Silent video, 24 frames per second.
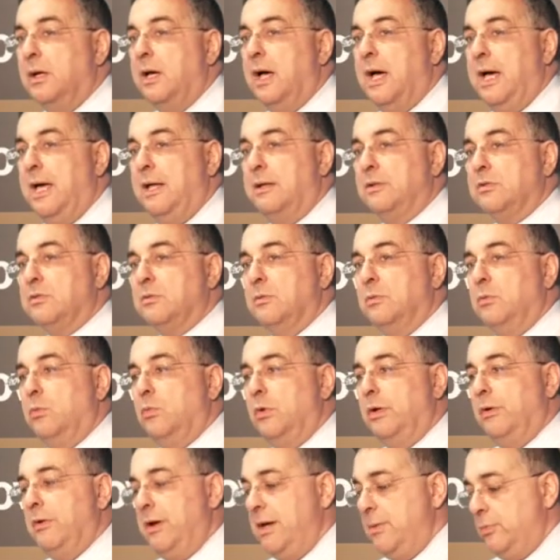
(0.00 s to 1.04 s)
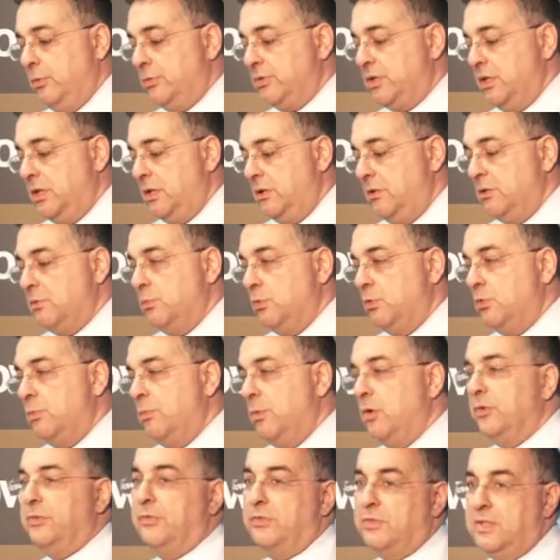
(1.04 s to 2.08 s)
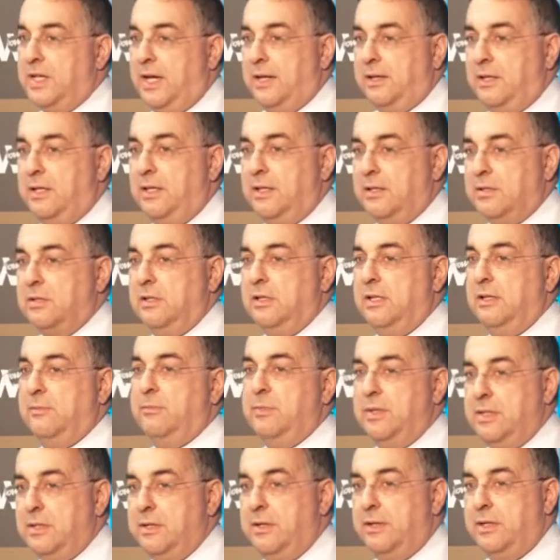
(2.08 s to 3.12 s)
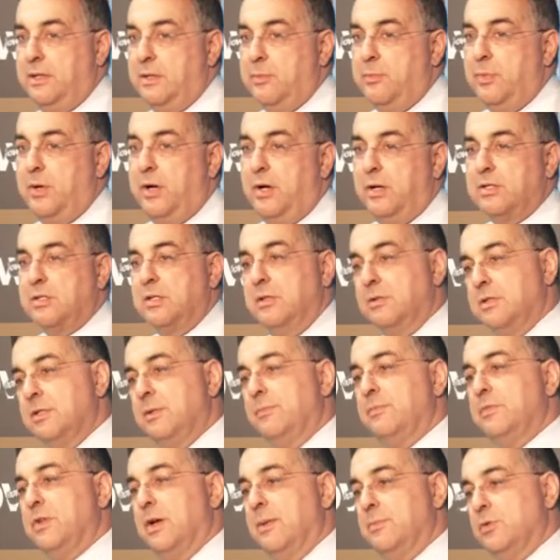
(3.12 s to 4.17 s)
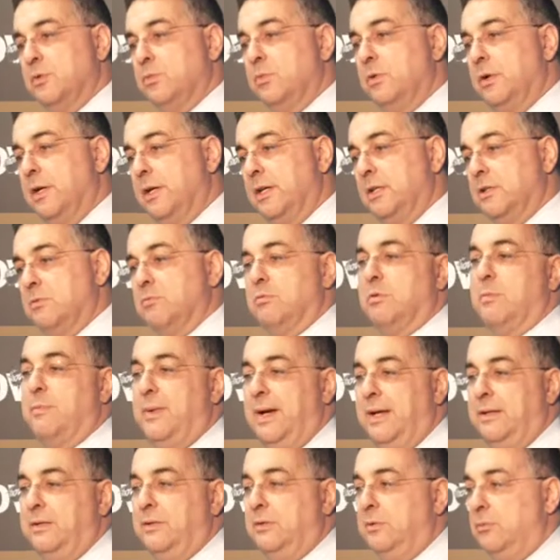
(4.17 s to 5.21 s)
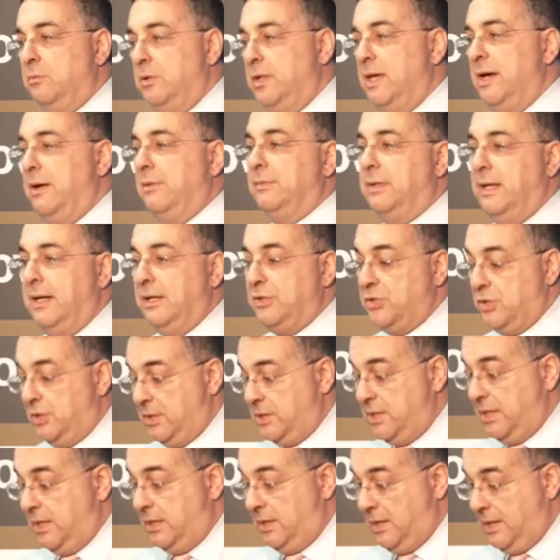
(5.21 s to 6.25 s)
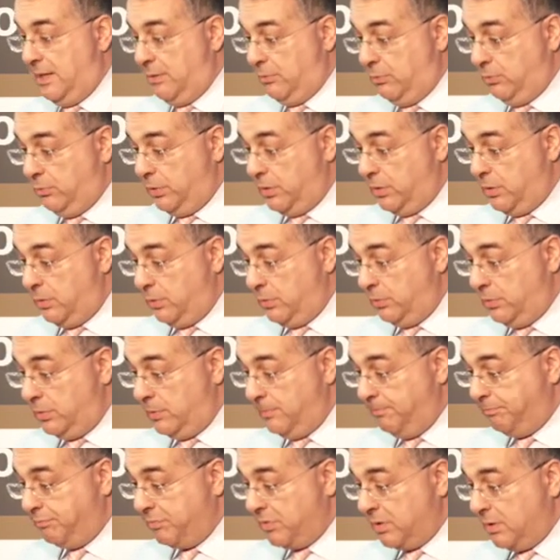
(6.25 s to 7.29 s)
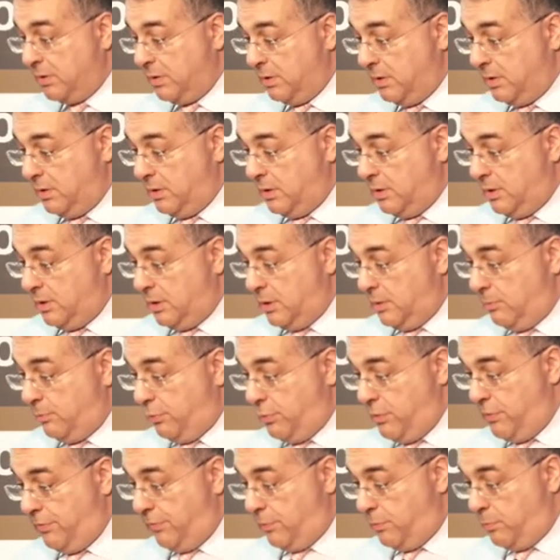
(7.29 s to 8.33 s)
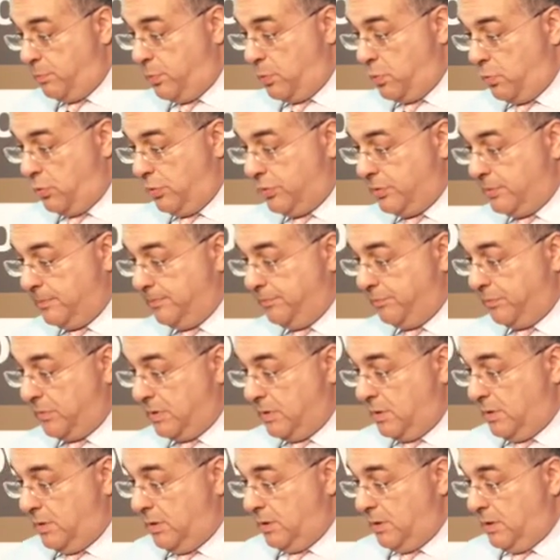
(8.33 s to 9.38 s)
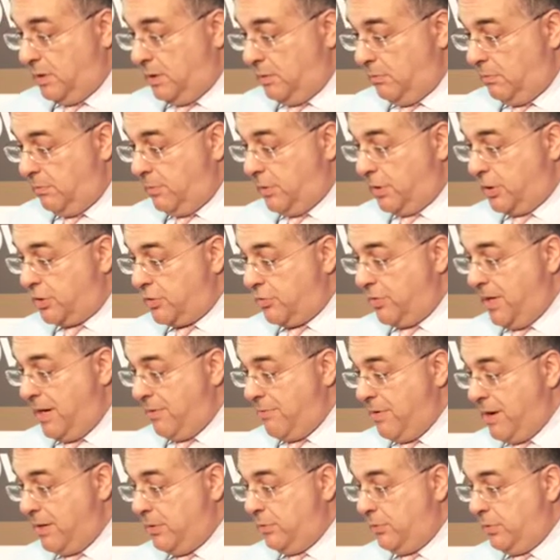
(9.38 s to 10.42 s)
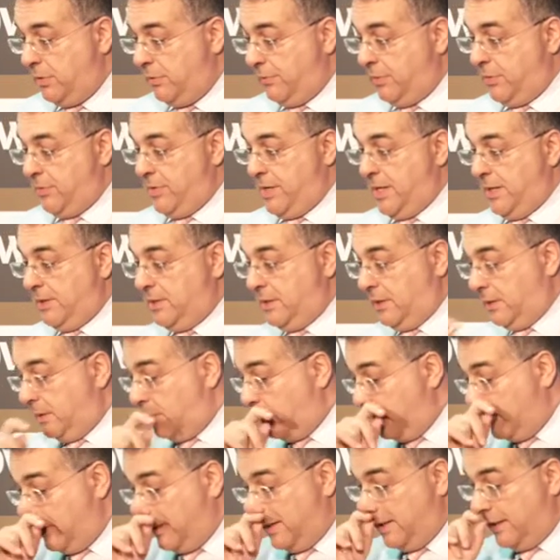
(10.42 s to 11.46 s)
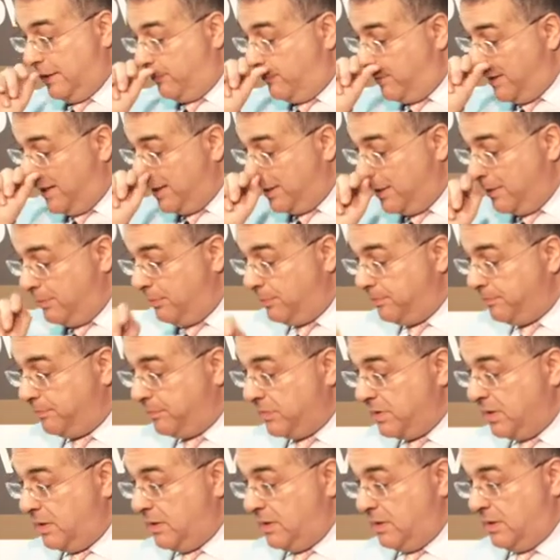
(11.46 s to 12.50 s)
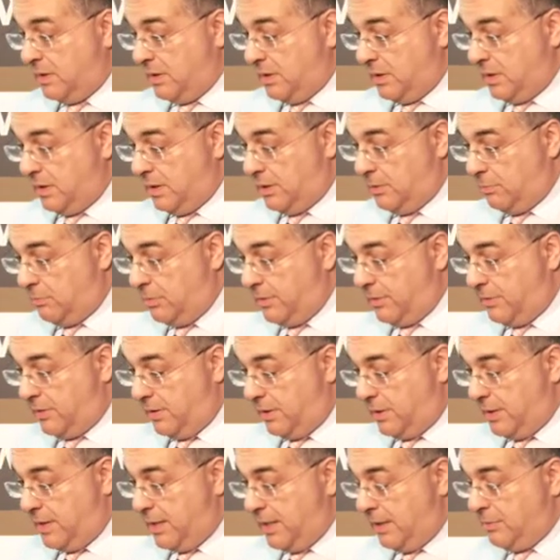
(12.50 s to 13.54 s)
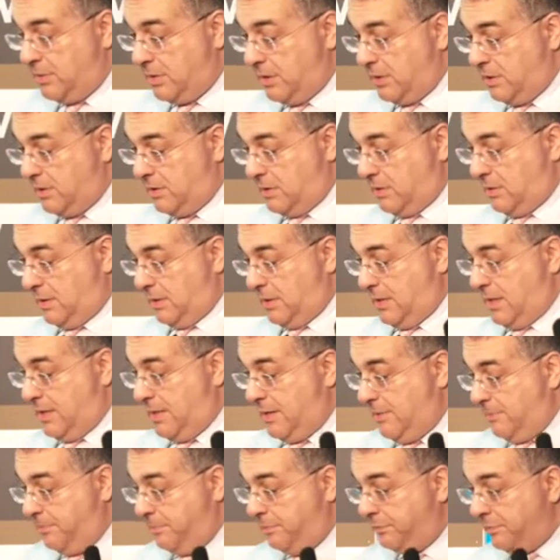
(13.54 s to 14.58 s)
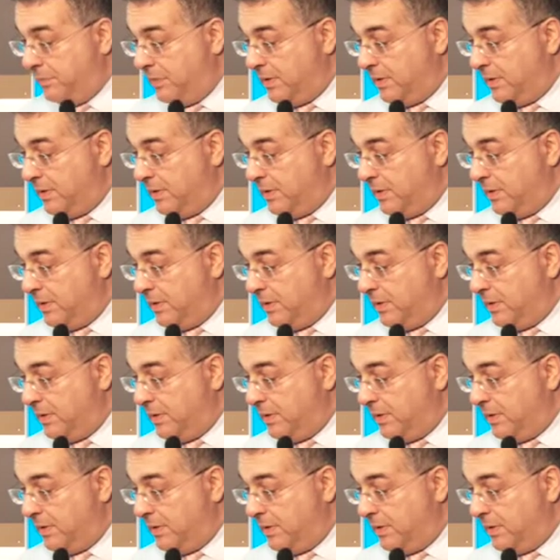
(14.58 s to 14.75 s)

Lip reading: and we're able to use more modern techniques than have been done in the past, so sometimes the workings were abandoned without actually taking out all the gold. Proven board. We've got a track record of creating value, and the one thing I notice that